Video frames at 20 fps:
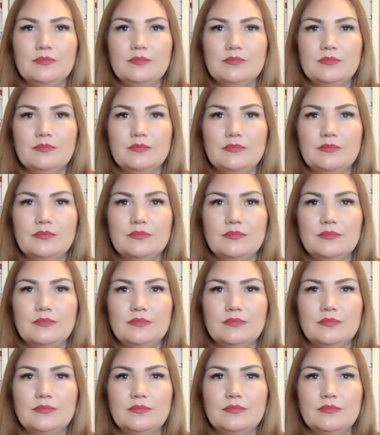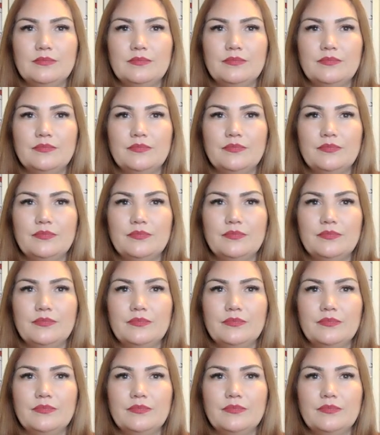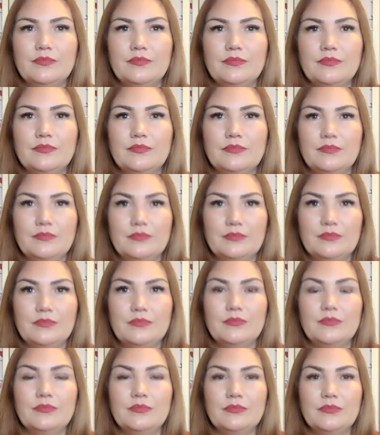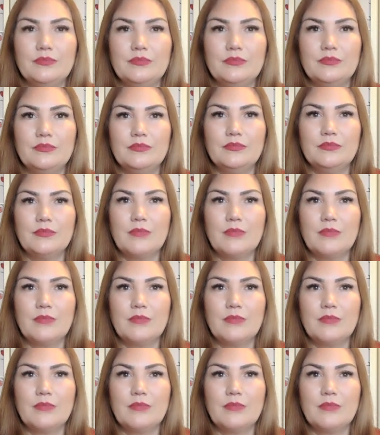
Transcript: [no speech]